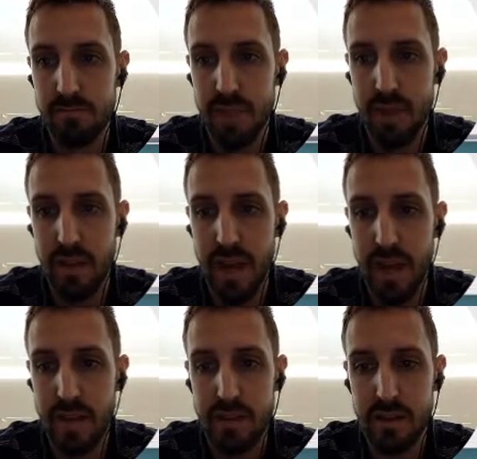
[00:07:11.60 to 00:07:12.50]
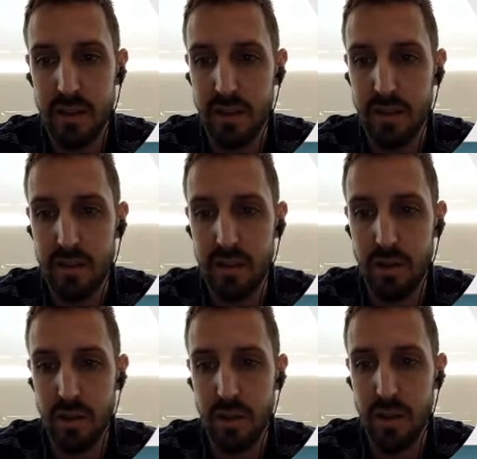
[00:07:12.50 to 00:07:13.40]
hit the X and you're
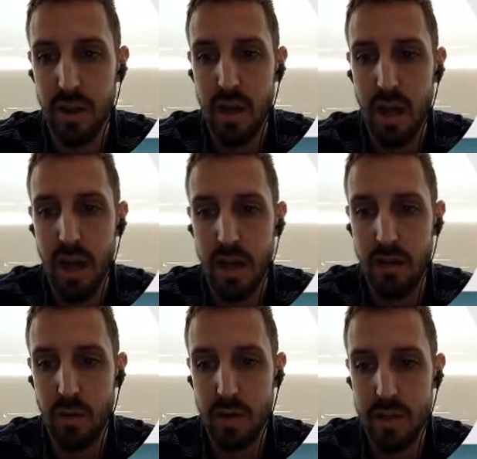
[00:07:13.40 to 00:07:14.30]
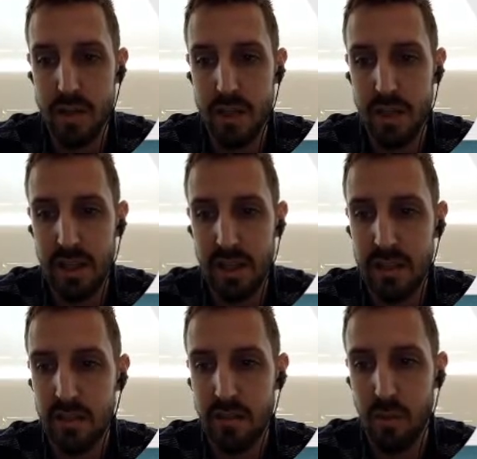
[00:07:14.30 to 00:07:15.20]
good. And you'll want to set
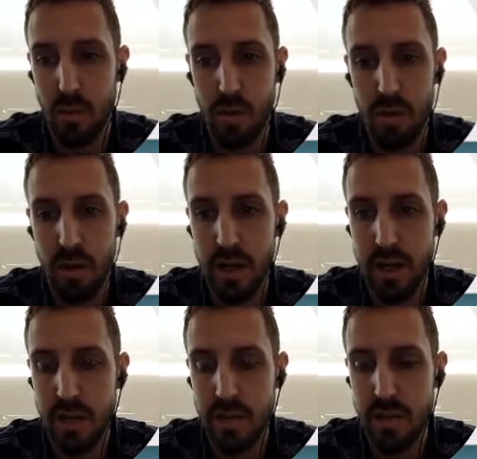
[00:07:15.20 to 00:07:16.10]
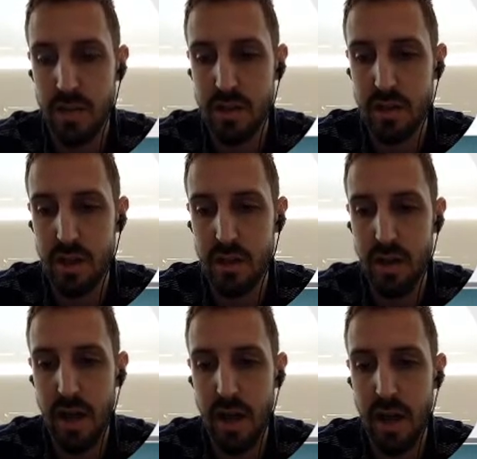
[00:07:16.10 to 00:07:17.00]
links for any images that you
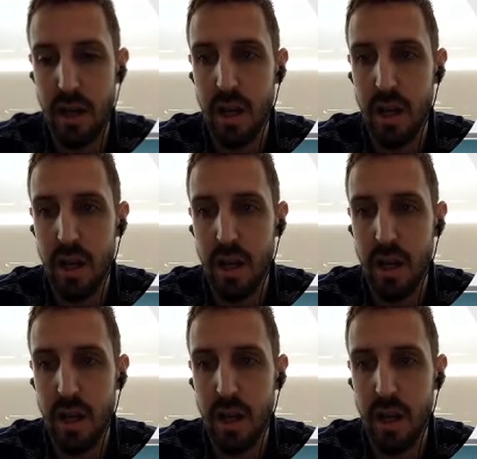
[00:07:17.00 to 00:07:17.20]
add.